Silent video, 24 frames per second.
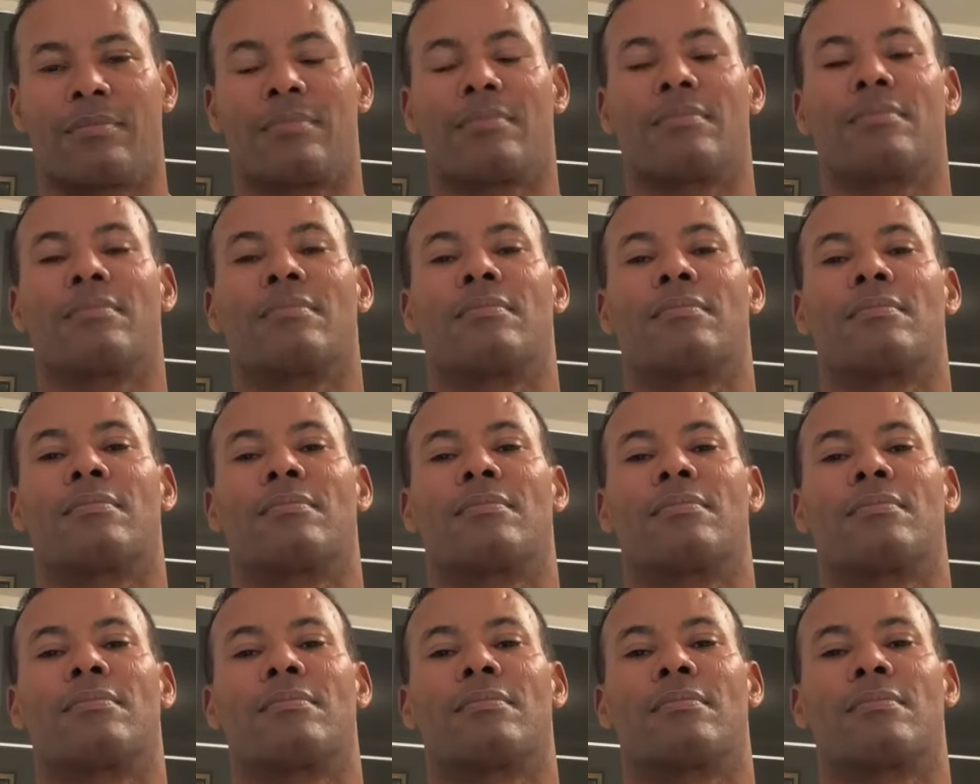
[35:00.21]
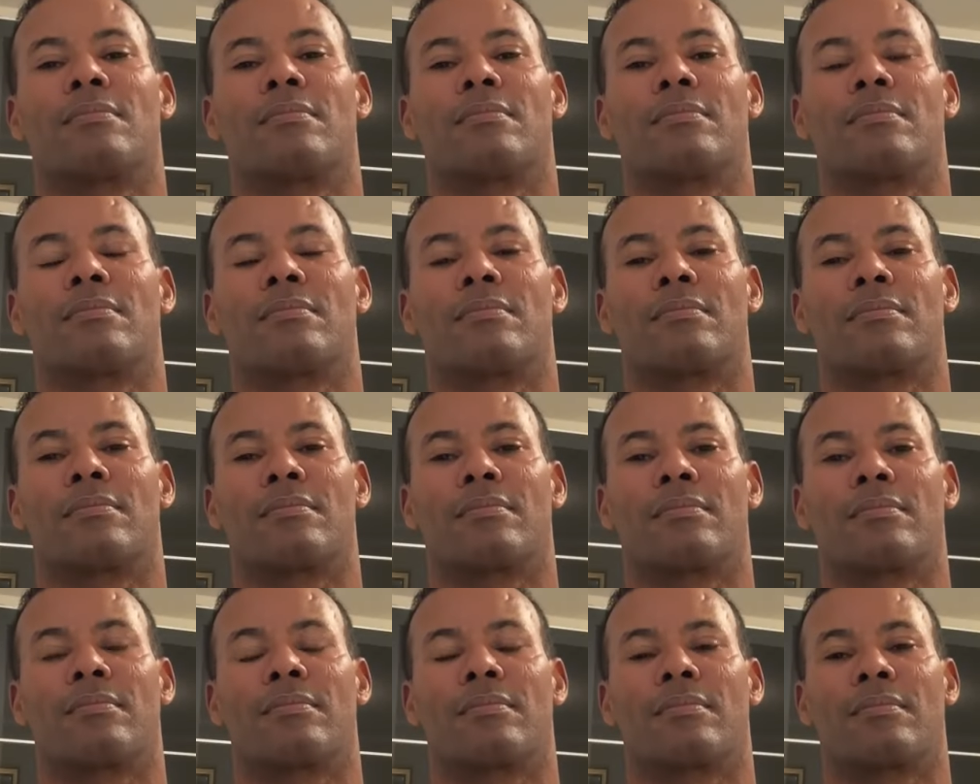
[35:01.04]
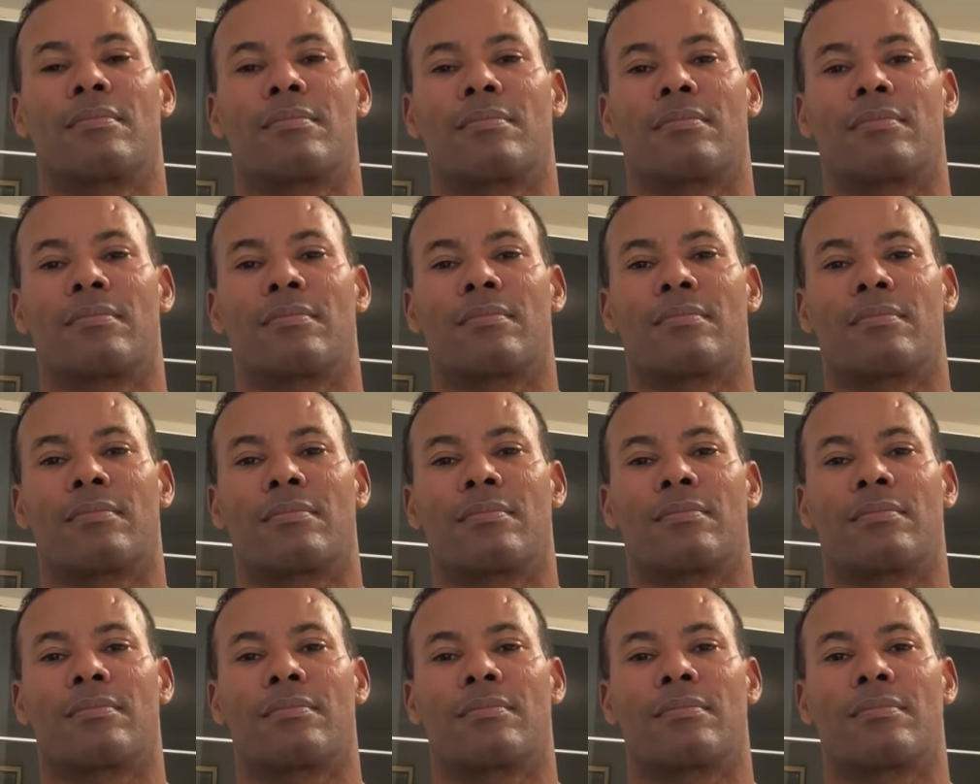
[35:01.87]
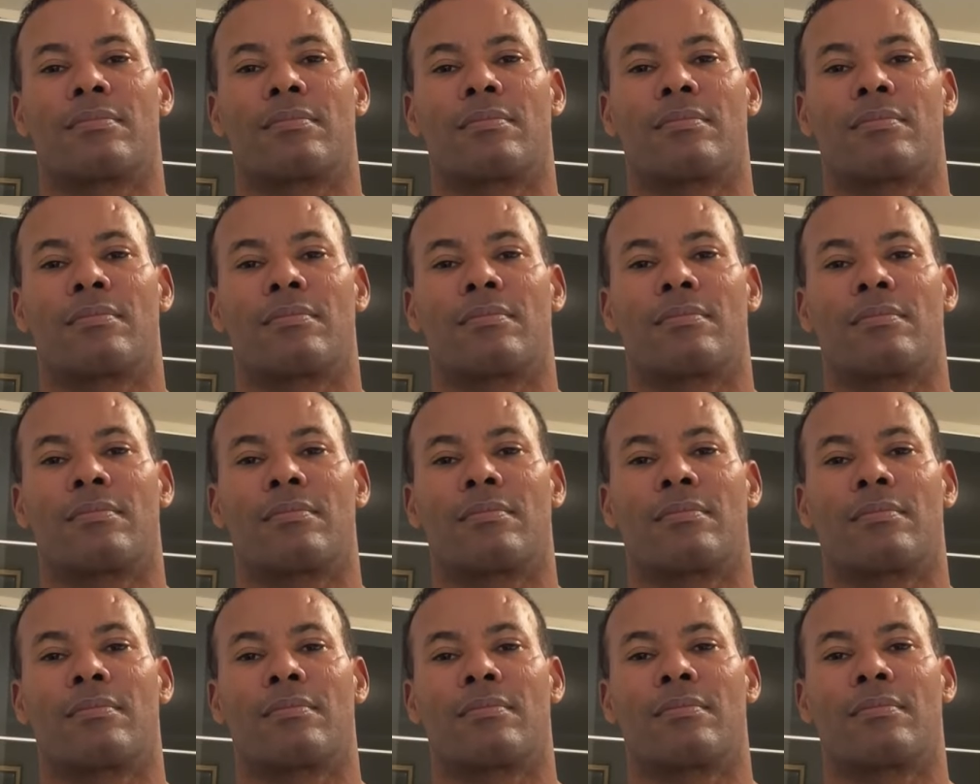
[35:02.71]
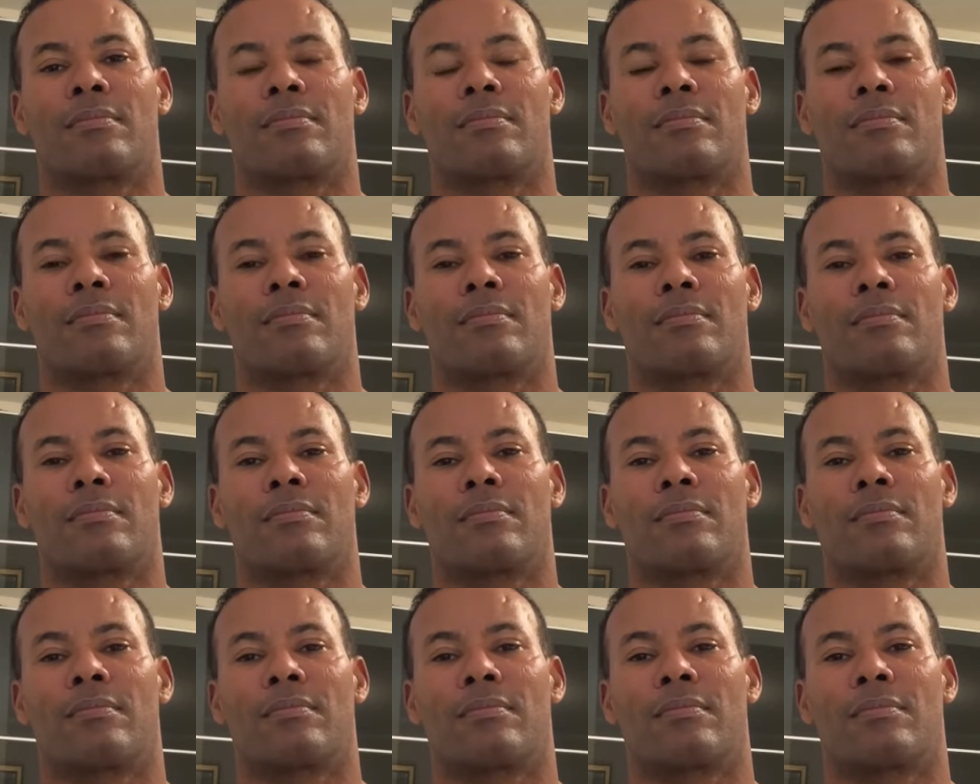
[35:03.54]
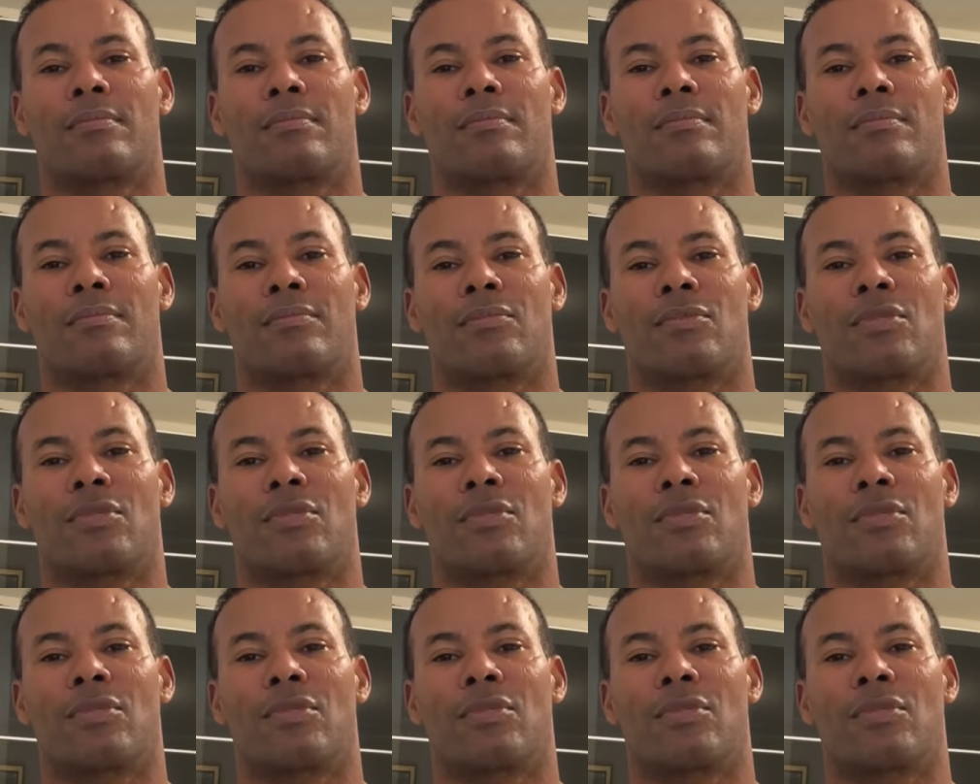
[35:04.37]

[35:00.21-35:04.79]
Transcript: [no speech]